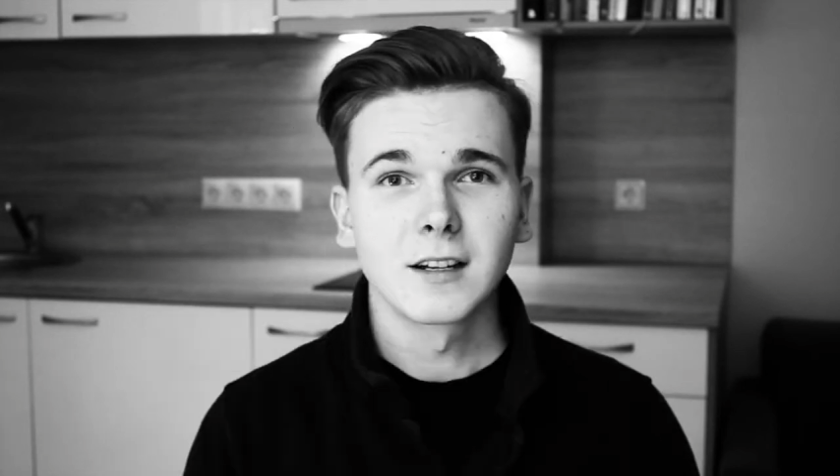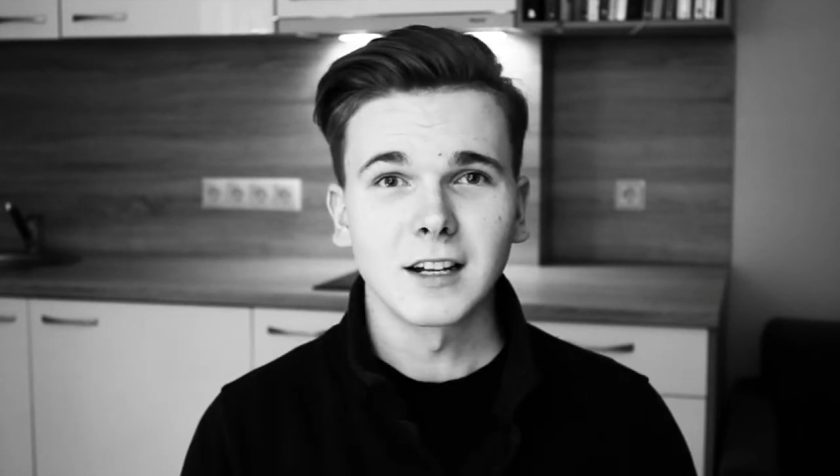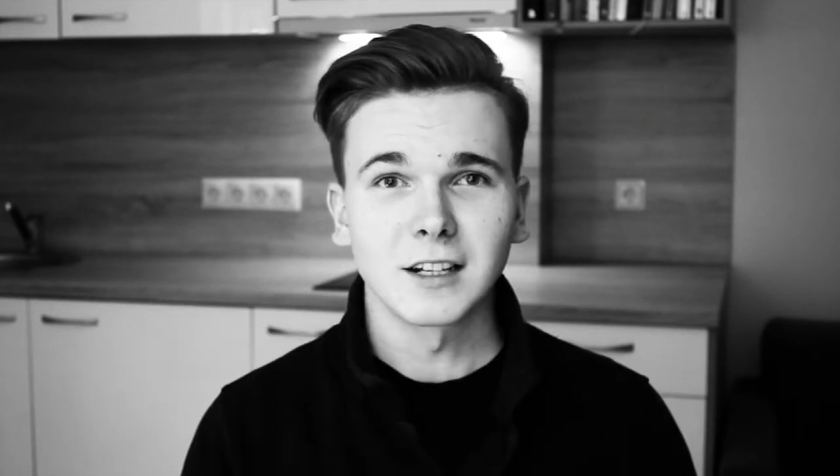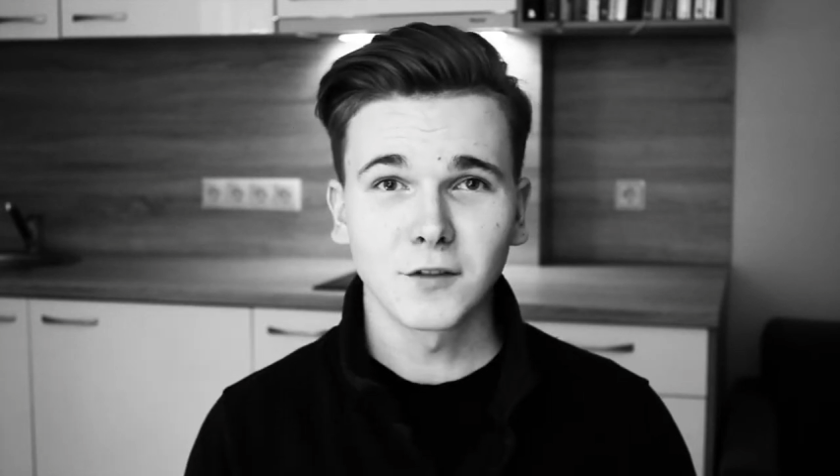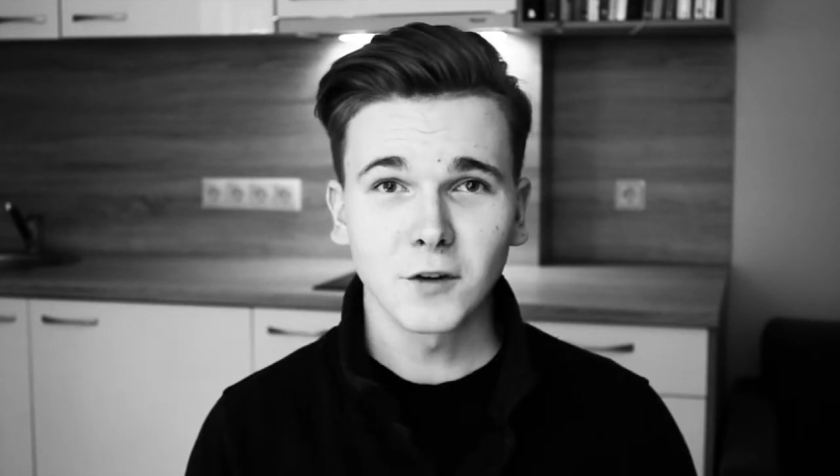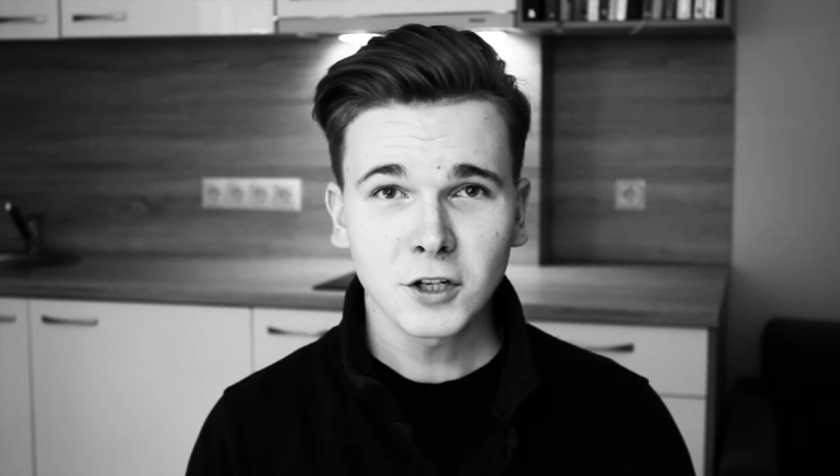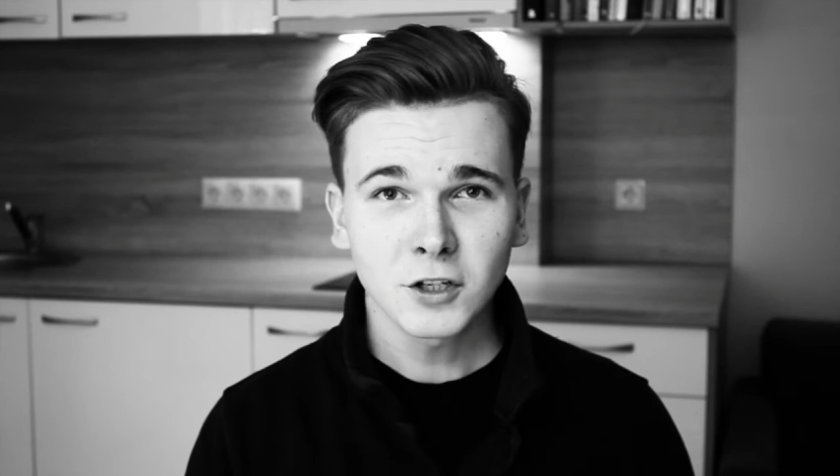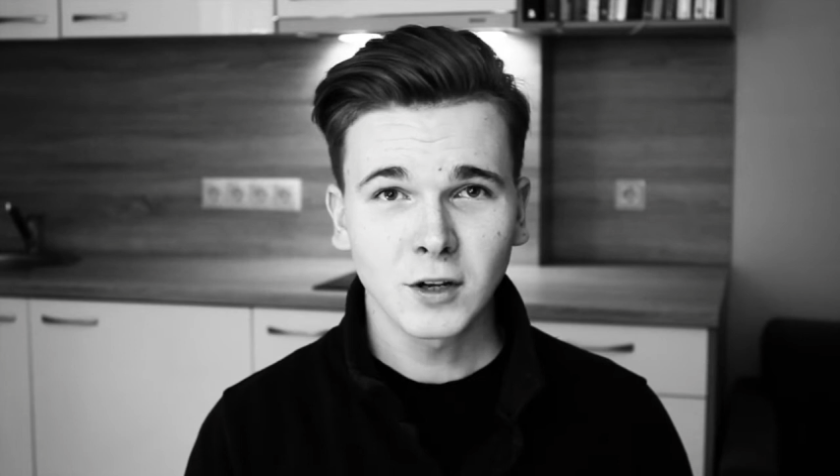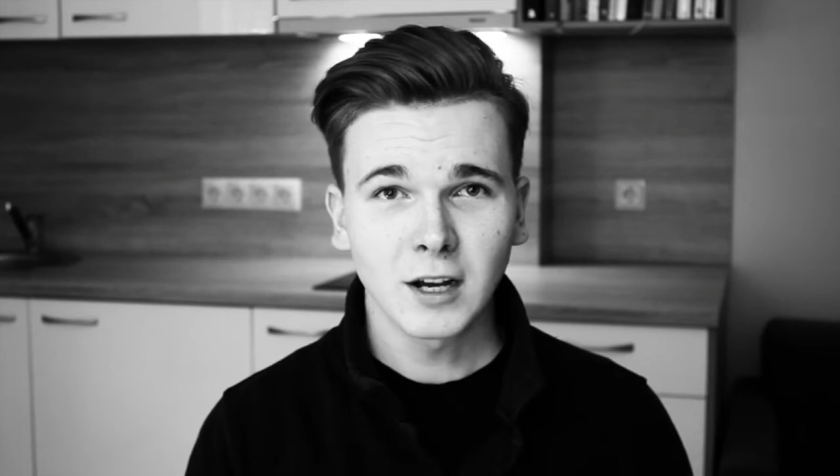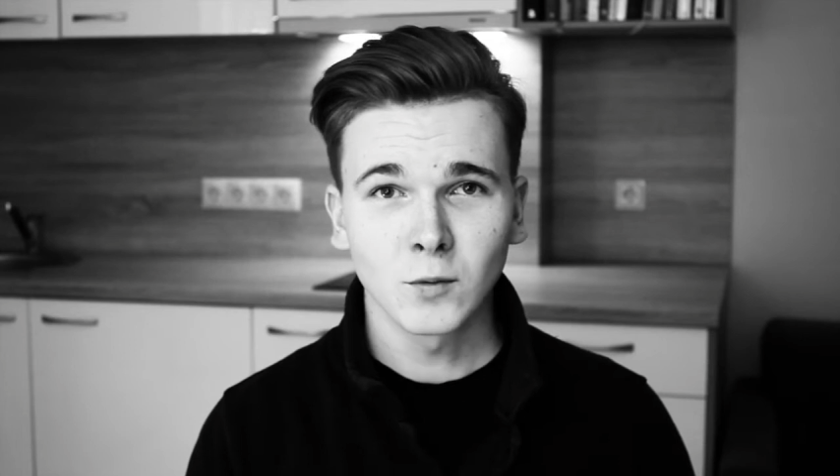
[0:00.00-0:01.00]
At first
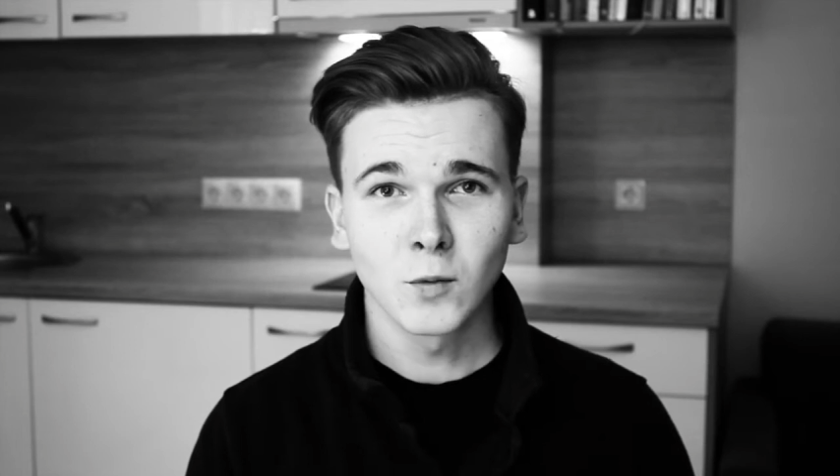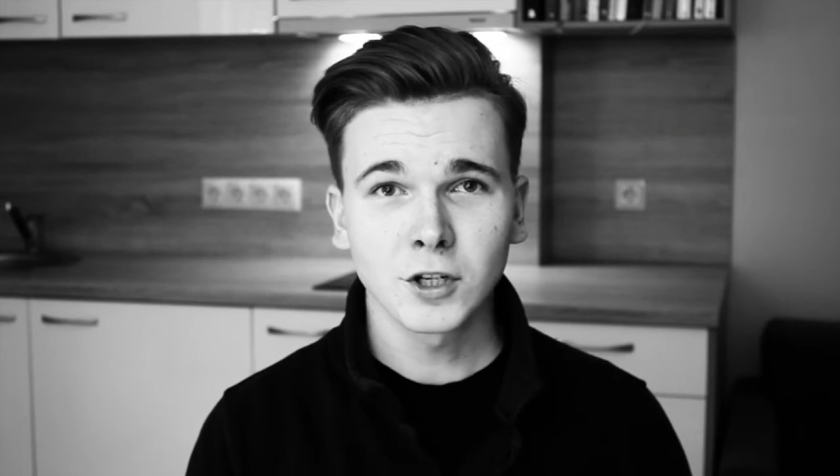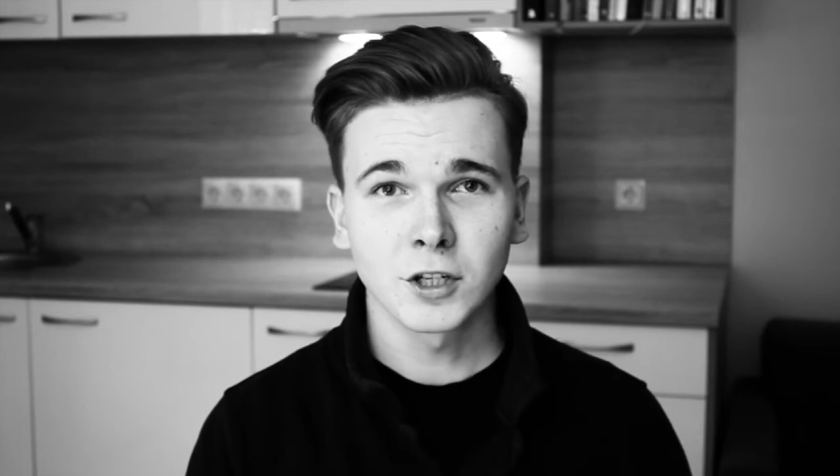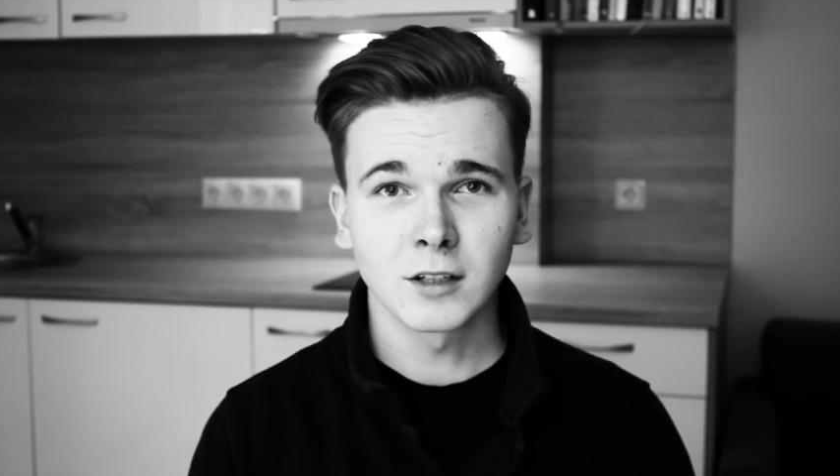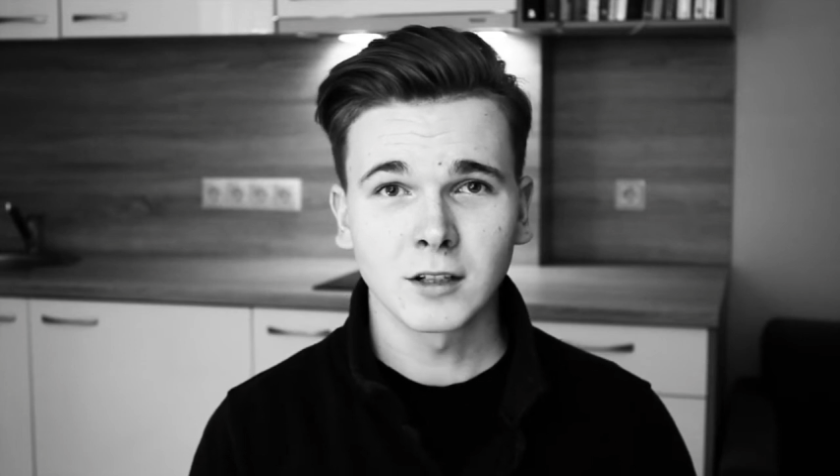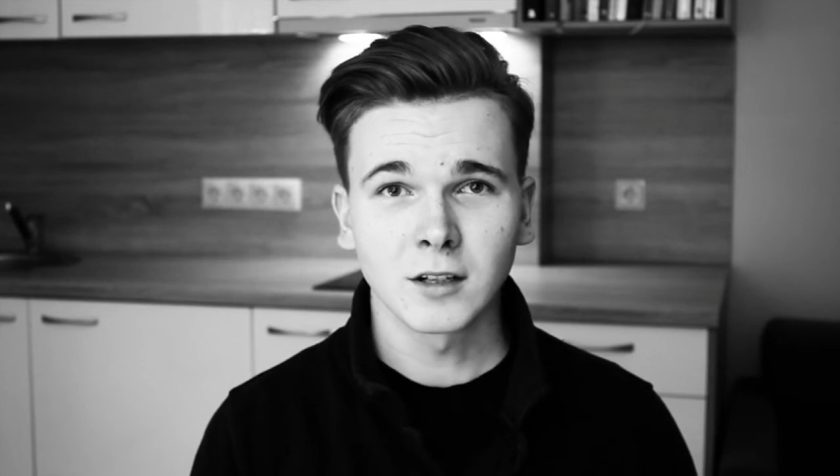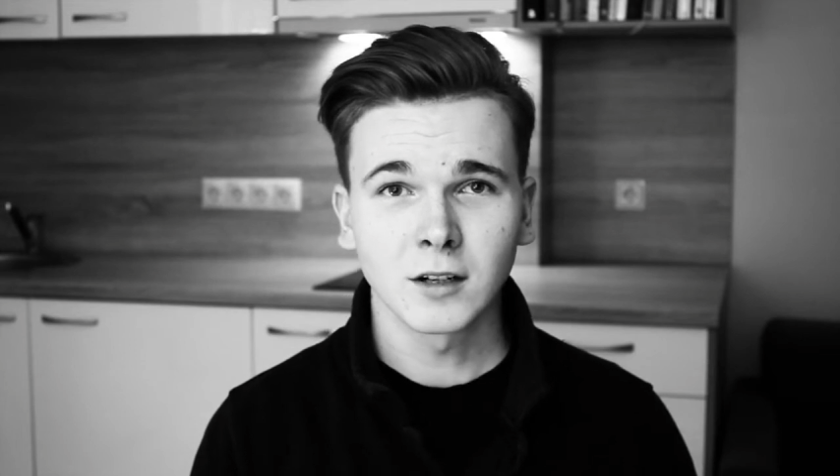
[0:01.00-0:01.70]
you gotta wash it in